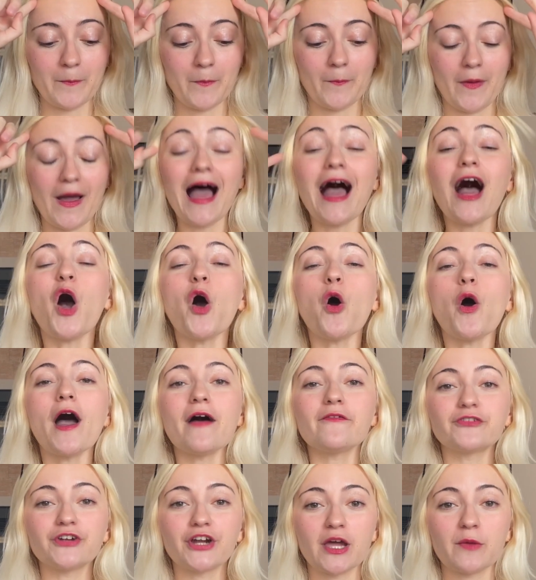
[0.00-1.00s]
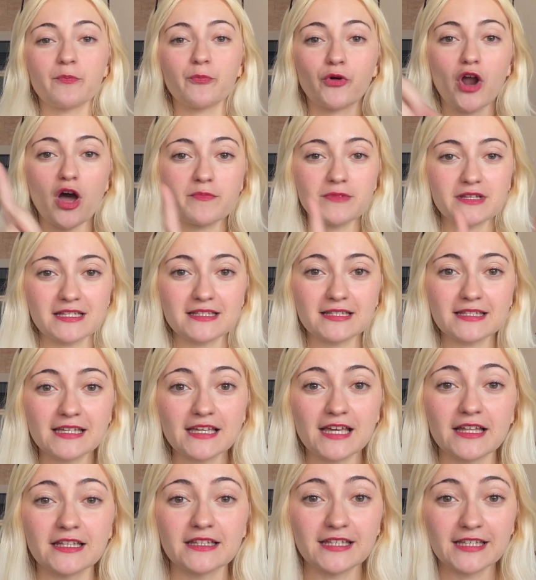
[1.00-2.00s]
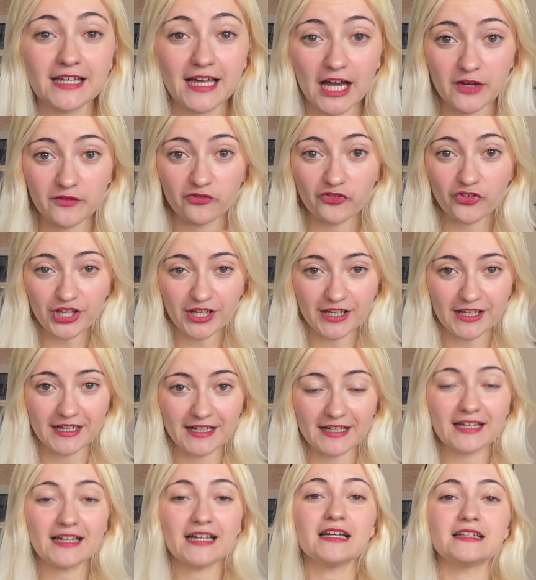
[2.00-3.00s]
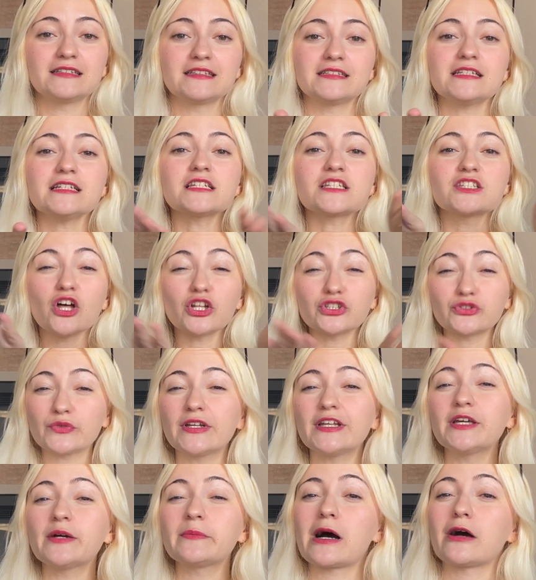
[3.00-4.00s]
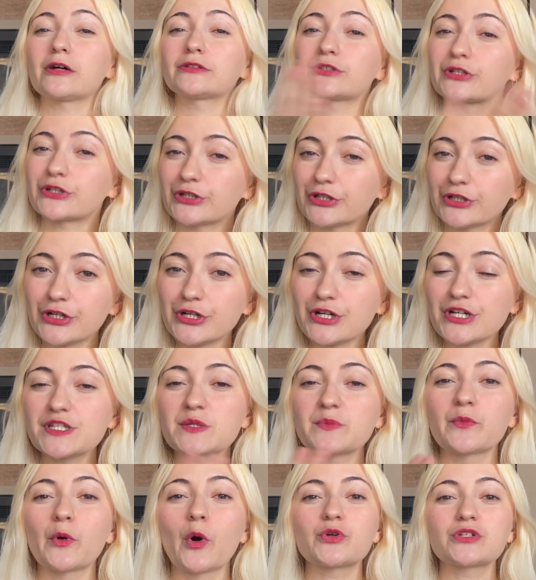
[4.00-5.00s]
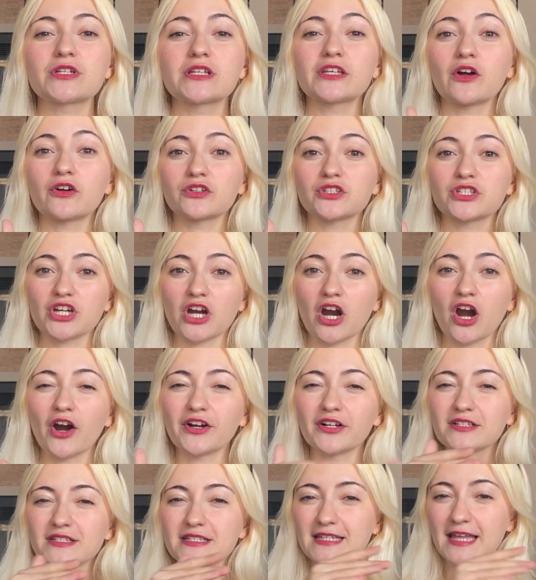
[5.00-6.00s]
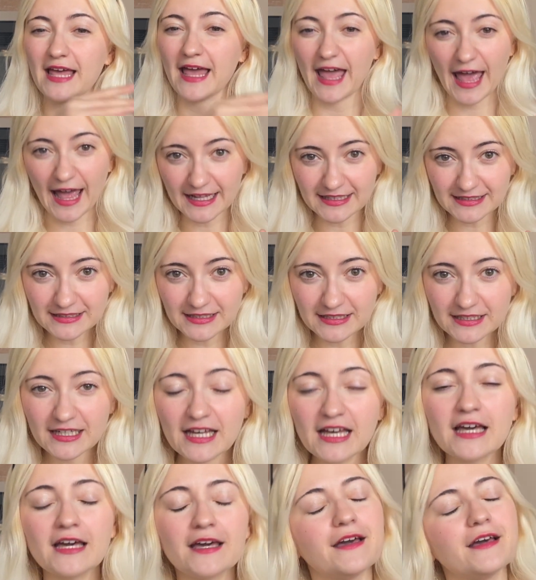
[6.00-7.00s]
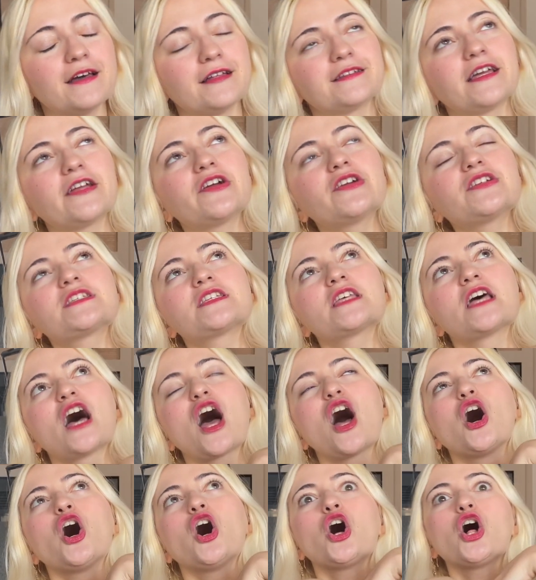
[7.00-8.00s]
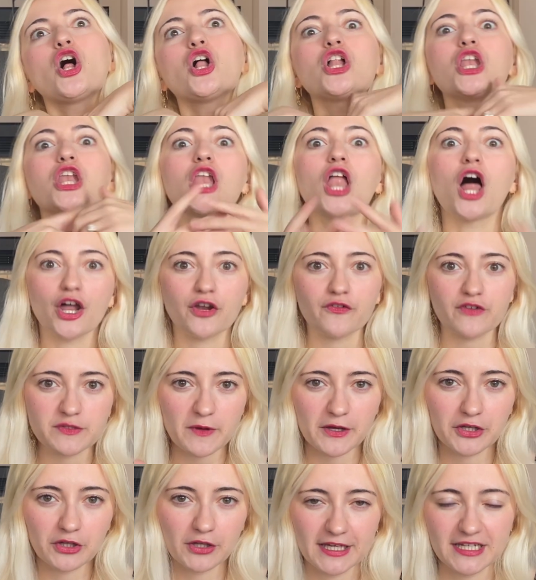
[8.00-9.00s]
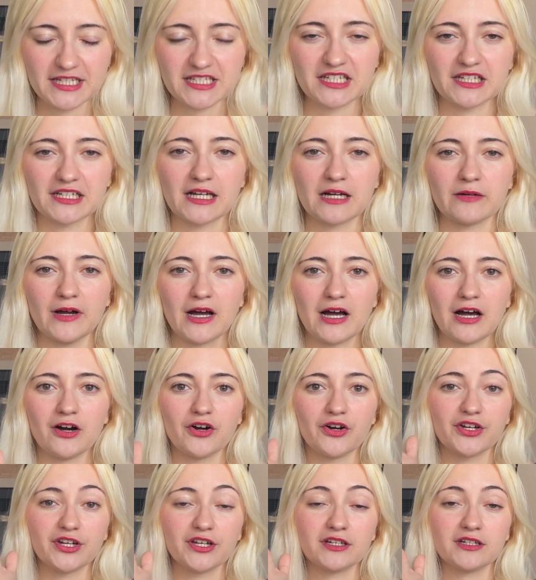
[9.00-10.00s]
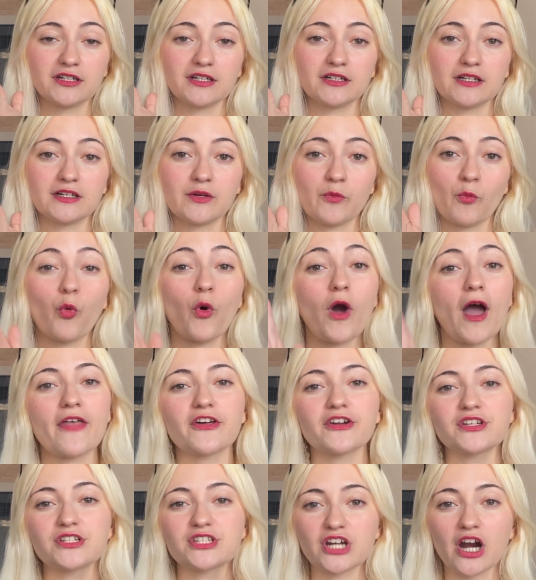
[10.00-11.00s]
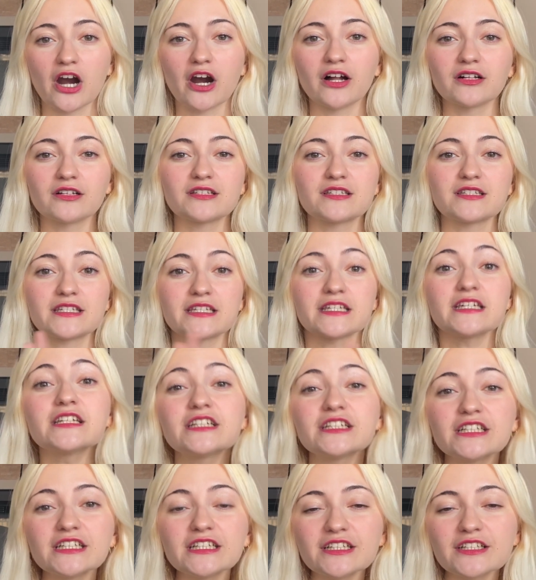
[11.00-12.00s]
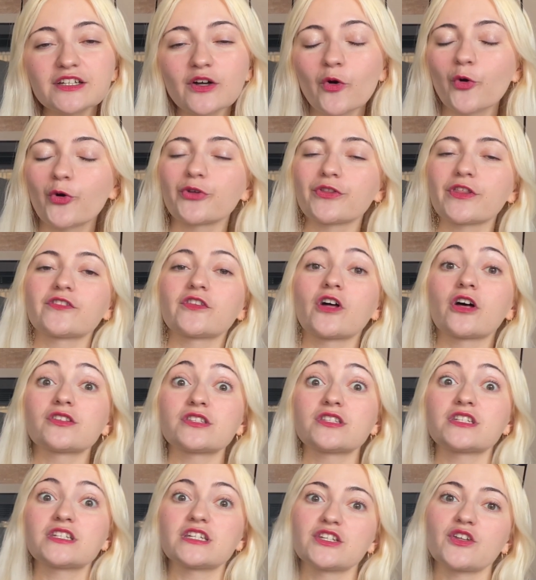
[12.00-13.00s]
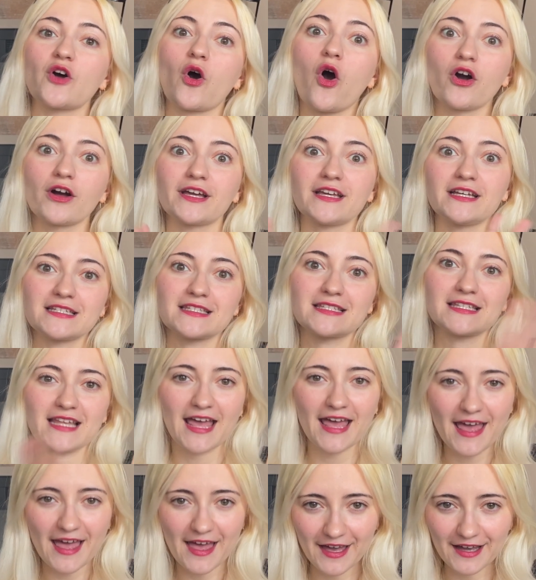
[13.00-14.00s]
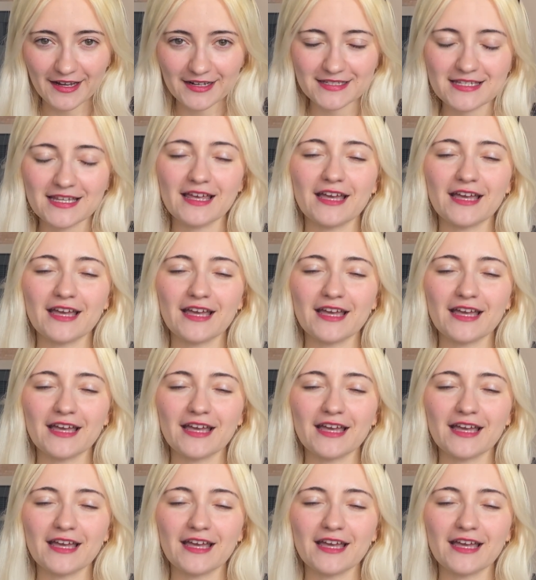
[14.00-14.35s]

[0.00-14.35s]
However, I promised T and T I bring that it's not really about her. It's mostly on Charles. And there's a lot of speculation about whether Charles cheated or did not cheat on his ex.